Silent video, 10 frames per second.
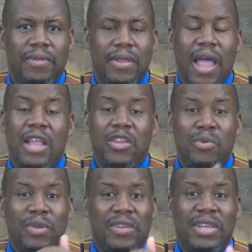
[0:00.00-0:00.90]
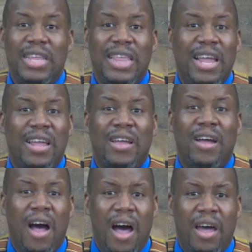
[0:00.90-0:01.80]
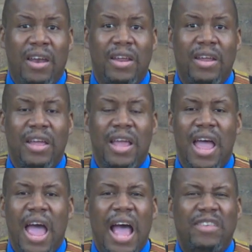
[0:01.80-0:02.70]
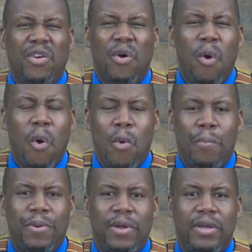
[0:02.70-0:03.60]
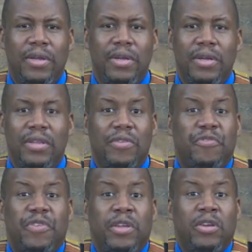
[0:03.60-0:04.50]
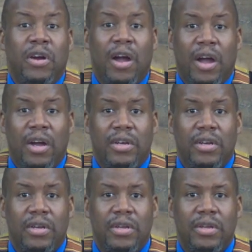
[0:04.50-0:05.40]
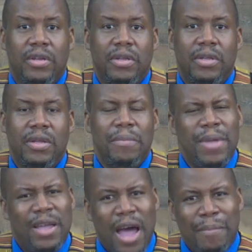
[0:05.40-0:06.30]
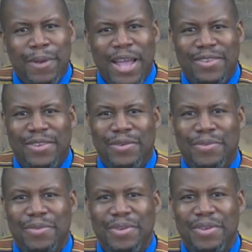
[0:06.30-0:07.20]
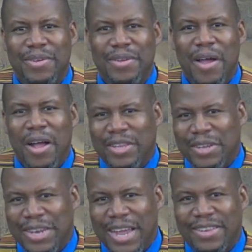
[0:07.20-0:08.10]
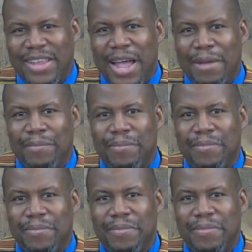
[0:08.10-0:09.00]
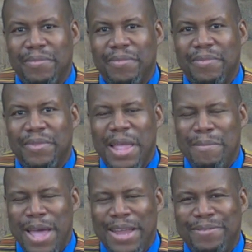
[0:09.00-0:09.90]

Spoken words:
And you will see that God has a hope to fill your heart. May God bless you. Until next time, amen.